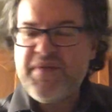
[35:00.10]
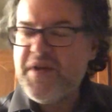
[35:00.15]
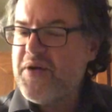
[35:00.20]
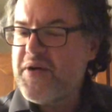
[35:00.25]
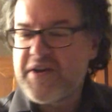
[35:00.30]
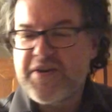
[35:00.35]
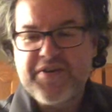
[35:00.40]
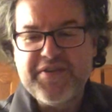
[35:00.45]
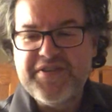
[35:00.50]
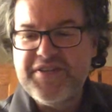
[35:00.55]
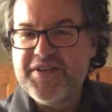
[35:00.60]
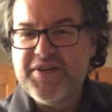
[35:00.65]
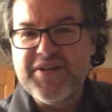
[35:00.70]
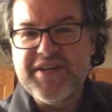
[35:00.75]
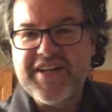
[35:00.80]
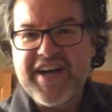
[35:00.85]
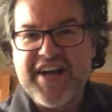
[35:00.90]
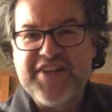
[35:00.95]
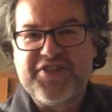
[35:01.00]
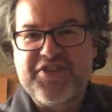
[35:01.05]
I couldn't do
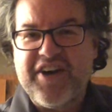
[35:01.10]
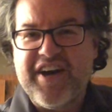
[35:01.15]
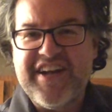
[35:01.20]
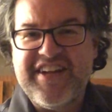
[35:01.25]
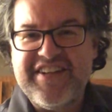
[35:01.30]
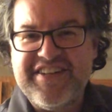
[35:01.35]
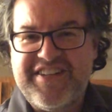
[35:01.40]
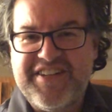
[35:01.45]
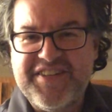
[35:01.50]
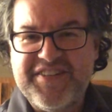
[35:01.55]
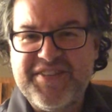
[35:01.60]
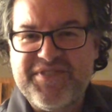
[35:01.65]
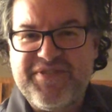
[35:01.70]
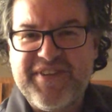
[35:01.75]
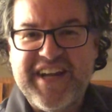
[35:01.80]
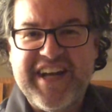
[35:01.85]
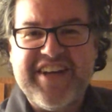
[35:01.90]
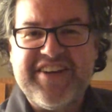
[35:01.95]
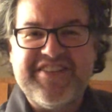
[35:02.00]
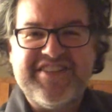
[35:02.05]
it. I tried to do it,
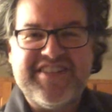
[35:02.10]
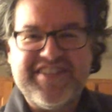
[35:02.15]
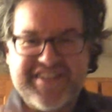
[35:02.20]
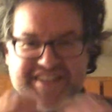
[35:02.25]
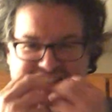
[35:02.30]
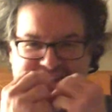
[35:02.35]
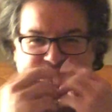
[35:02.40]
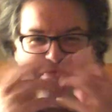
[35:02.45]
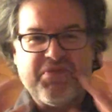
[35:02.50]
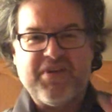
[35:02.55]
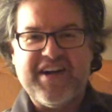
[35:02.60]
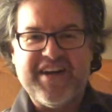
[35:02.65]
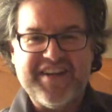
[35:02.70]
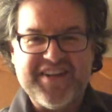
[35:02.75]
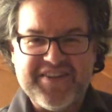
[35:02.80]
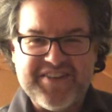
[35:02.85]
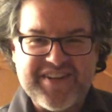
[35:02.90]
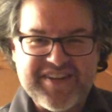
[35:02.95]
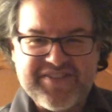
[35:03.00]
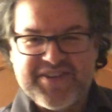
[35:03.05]
but I could just see wine
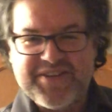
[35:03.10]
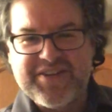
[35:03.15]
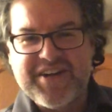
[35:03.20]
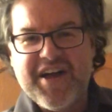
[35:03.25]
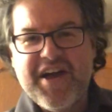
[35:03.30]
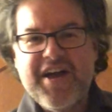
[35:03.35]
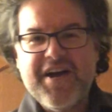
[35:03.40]
going everywhere.